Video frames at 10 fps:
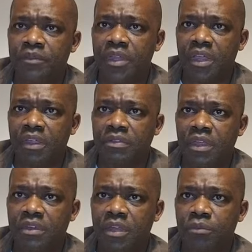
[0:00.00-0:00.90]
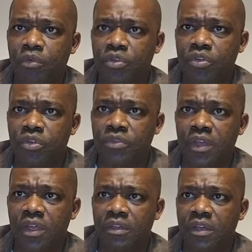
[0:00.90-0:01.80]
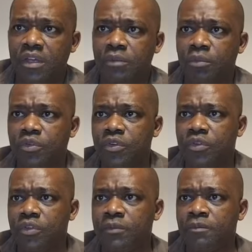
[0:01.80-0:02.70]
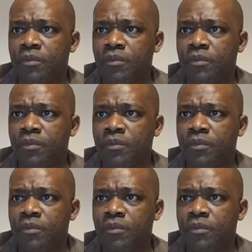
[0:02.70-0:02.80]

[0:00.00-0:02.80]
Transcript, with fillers: In the name of Jesus, in the name of Jesus,